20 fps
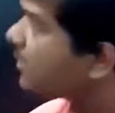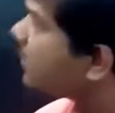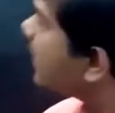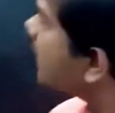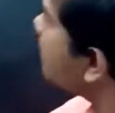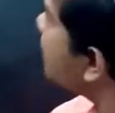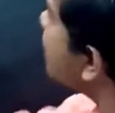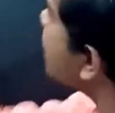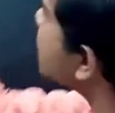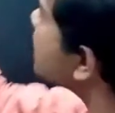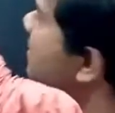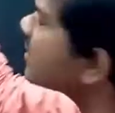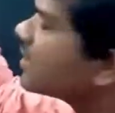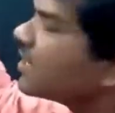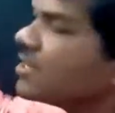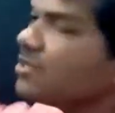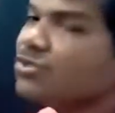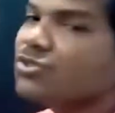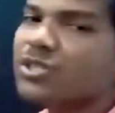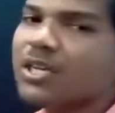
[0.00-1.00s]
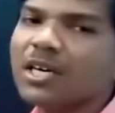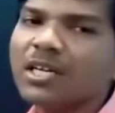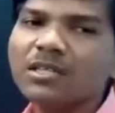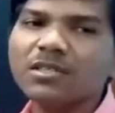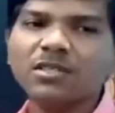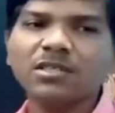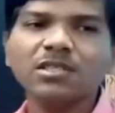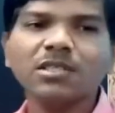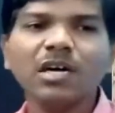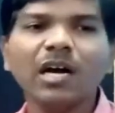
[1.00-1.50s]
That means
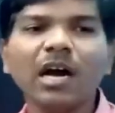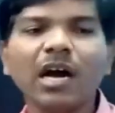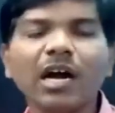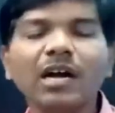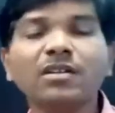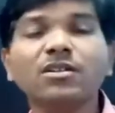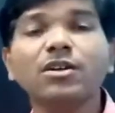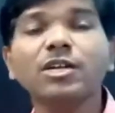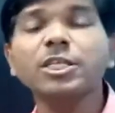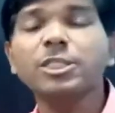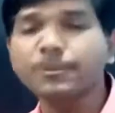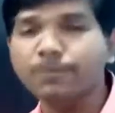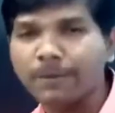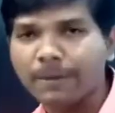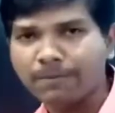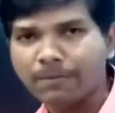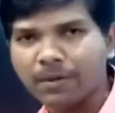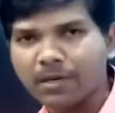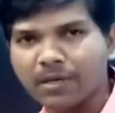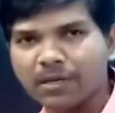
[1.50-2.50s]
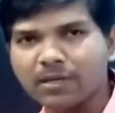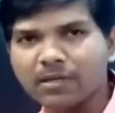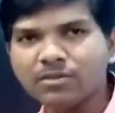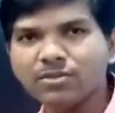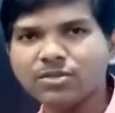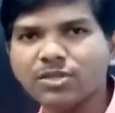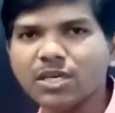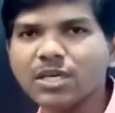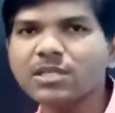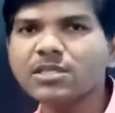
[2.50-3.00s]
church and the rich people.
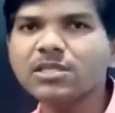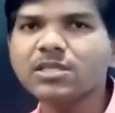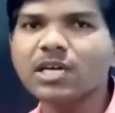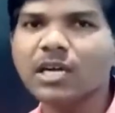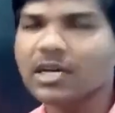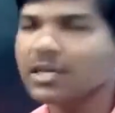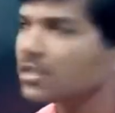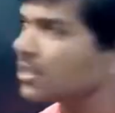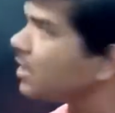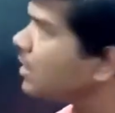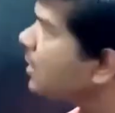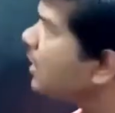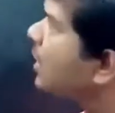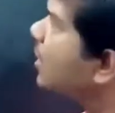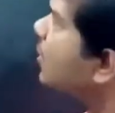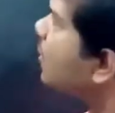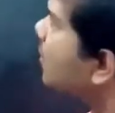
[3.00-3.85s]
Church and the